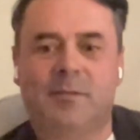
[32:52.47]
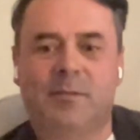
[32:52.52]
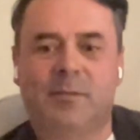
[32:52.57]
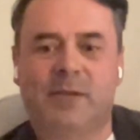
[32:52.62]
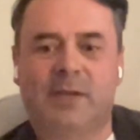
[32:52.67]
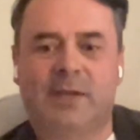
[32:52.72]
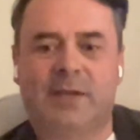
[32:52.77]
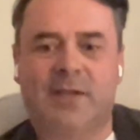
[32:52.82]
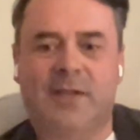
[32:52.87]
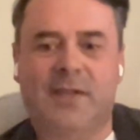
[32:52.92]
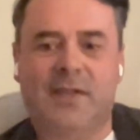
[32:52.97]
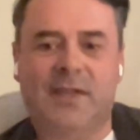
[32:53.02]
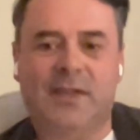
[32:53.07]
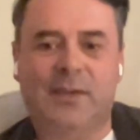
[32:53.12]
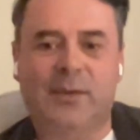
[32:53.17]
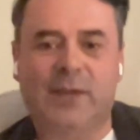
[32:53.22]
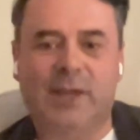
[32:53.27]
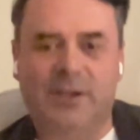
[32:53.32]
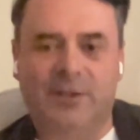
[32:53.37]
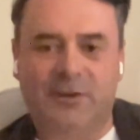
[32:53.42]
because I think
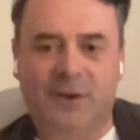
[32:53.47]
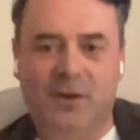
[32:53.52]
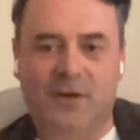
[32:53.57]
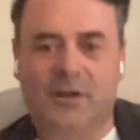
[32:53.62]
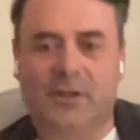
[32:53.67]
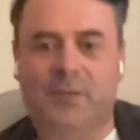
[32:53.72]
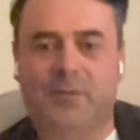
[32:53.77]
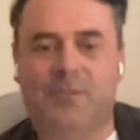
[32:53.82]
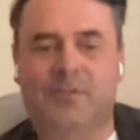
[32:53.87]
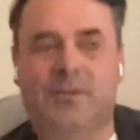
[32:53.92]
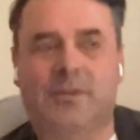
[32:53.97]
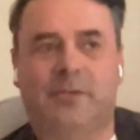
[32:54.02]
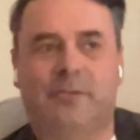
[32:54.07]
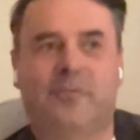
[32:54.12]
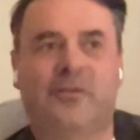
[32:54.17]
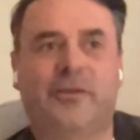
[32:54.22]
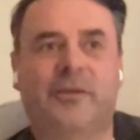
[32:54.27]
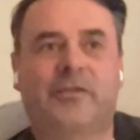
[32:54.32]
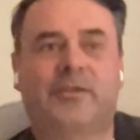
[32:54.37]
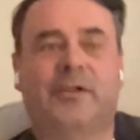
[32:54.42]
you can start
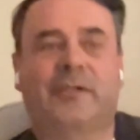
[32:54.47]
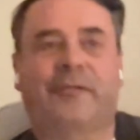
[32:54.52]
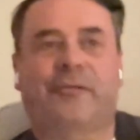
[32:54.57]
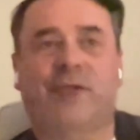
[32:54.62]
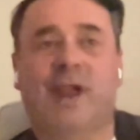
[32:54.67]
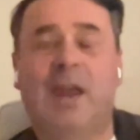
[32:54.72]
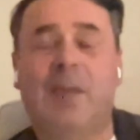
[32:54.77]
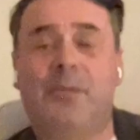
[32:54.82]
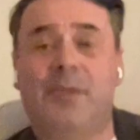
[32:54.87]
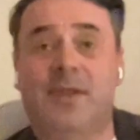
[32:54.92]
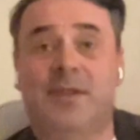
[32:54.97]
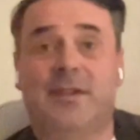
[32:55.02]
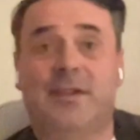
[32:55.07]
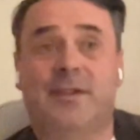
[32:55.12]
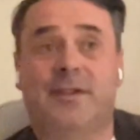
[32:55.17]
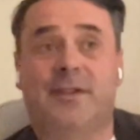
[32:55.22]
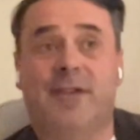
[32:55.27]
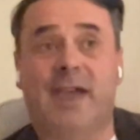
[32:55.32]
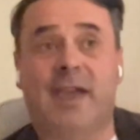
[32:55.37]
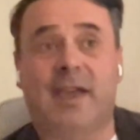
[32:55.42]
to frame this
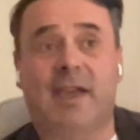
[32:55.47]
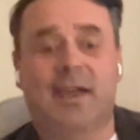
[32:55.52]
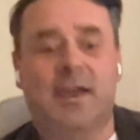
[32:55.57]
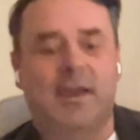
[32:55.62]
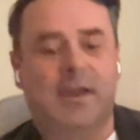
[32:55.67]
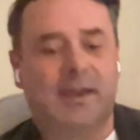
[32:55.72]
as like